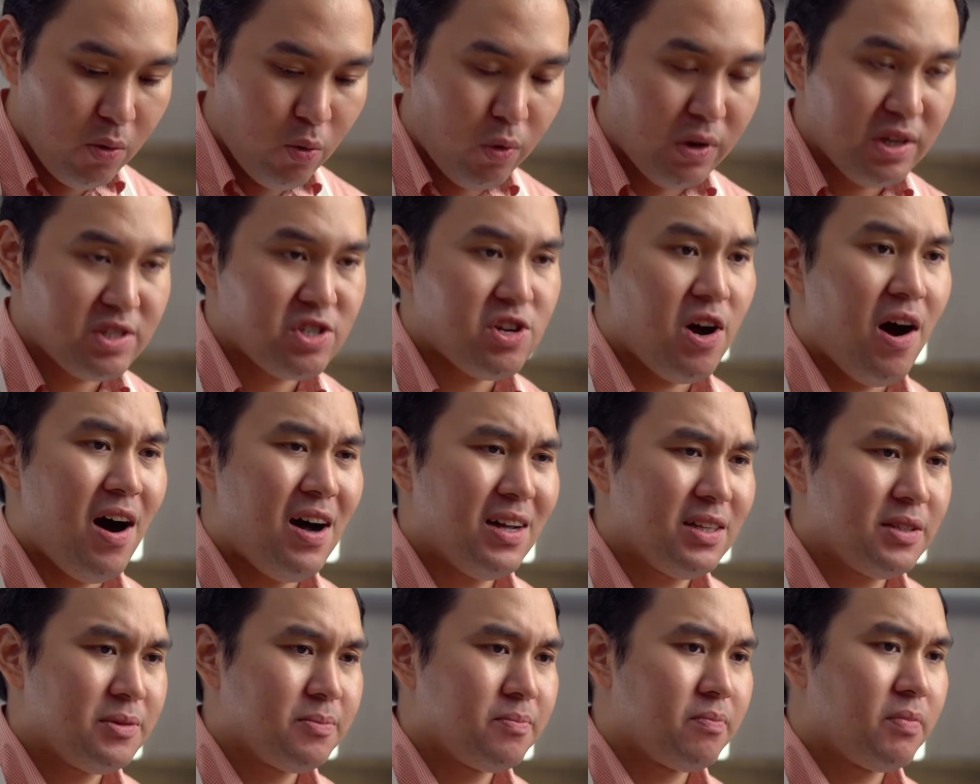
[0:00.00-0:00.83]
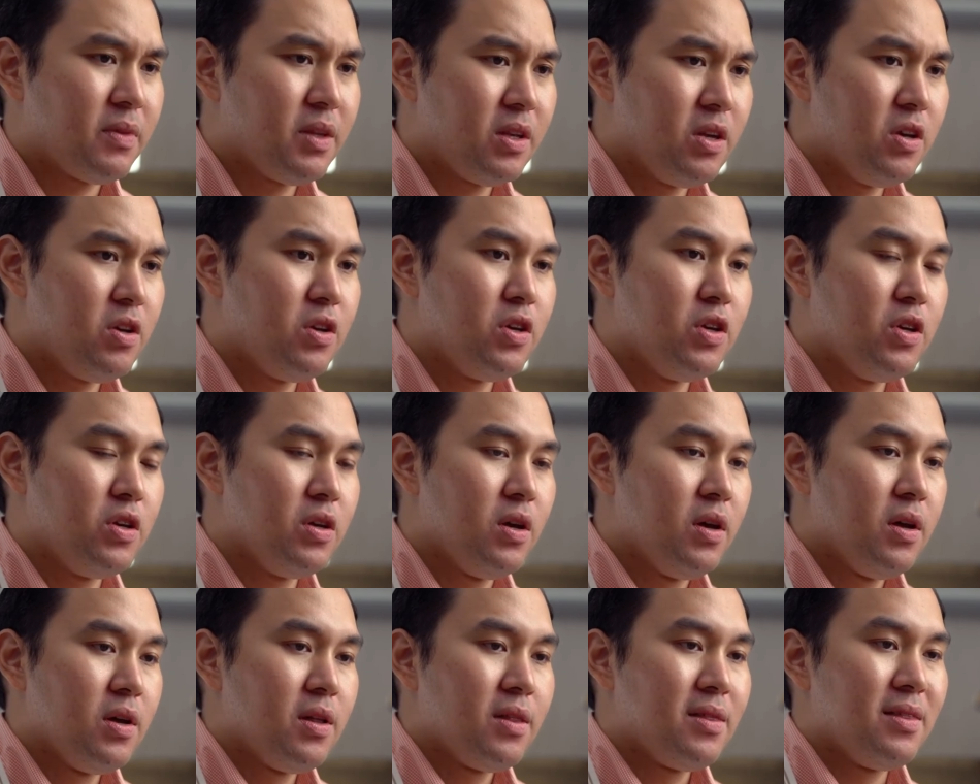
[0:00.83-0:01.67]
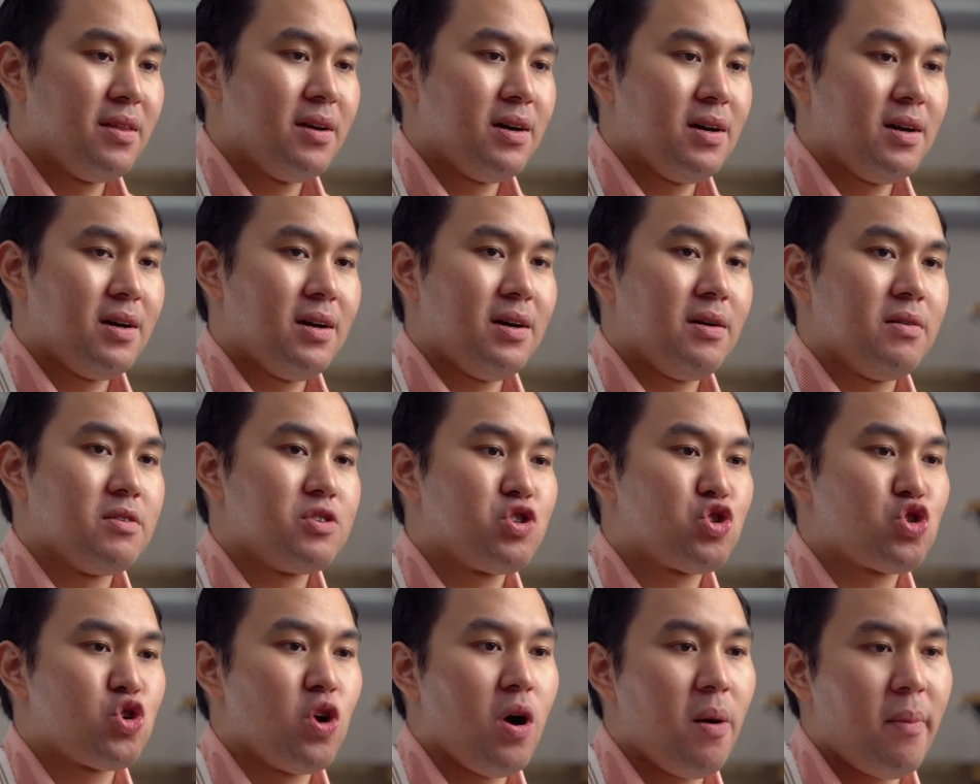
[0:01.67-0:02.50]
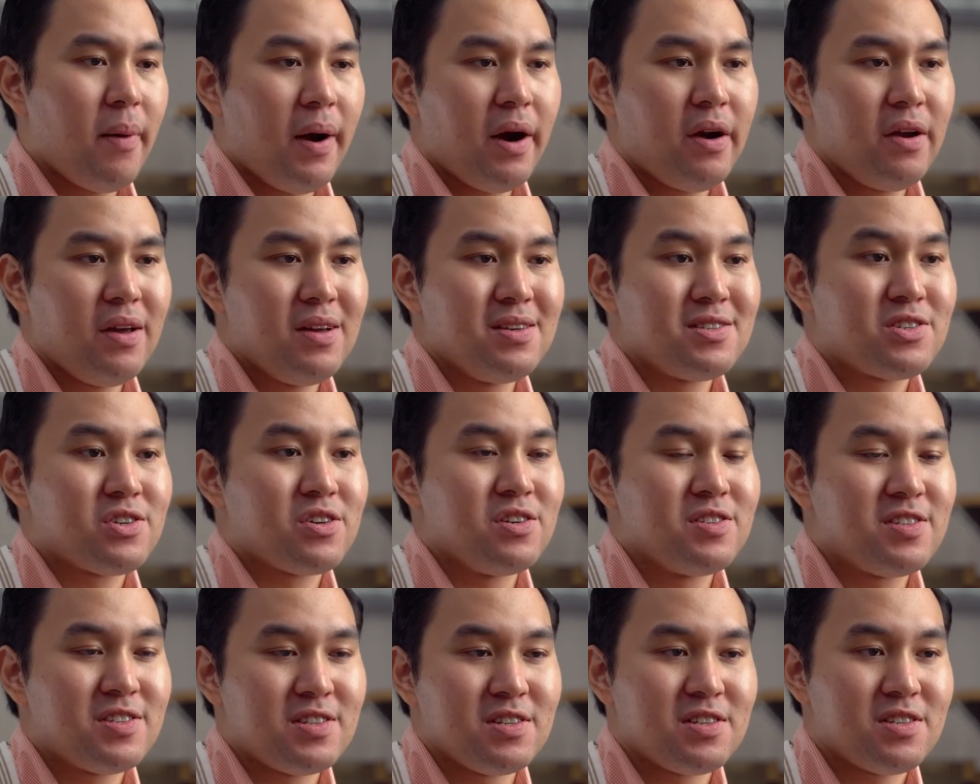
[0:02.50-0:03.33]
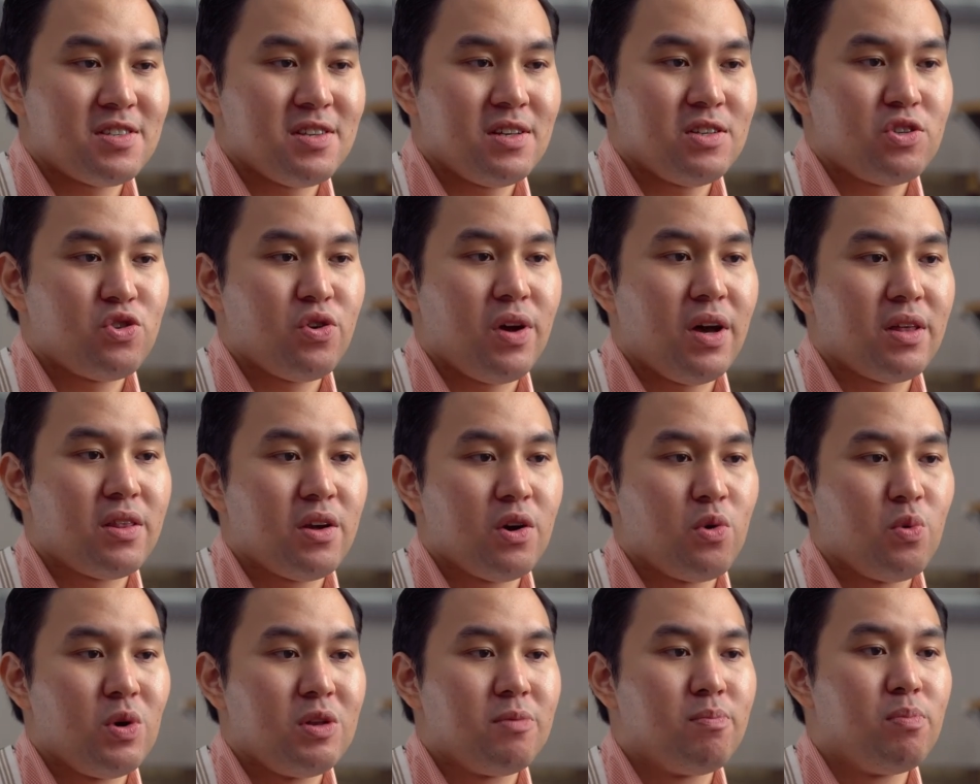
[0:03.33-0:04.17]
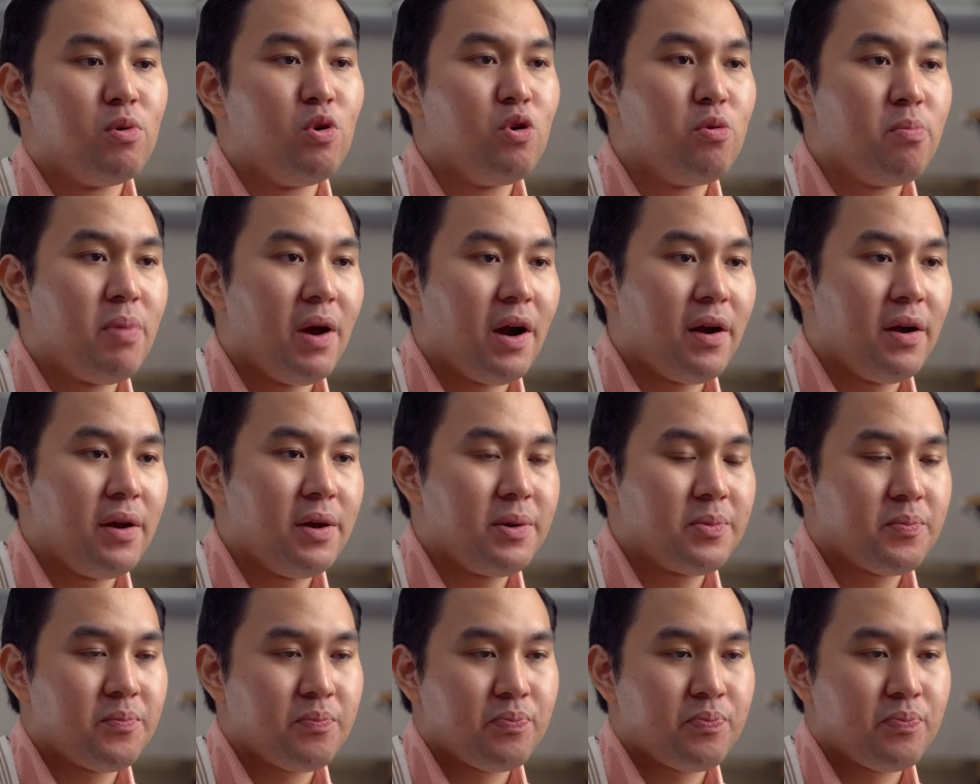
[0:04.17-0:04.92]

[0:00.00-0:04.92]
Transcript: When it's hot, the strawberry is consistent together with blueberry.